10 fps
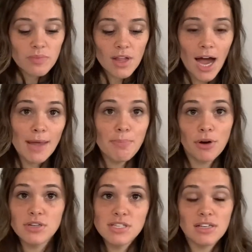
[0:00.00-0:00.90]
I
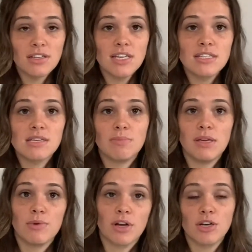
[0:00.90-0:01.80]
personally, to
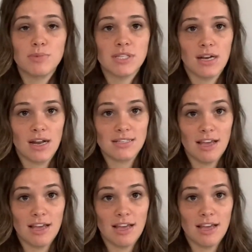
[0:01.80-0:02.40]
be 100% honest,